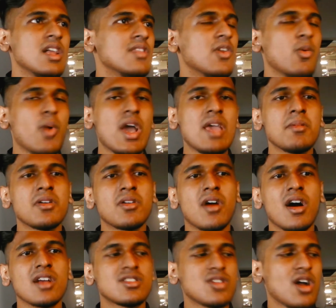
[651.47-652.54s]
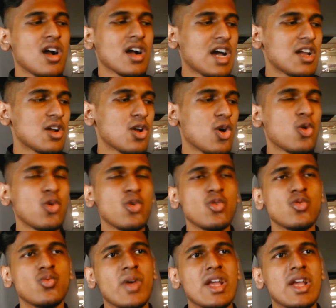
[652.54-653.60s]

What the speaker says: The way Mirage talk, I don't know who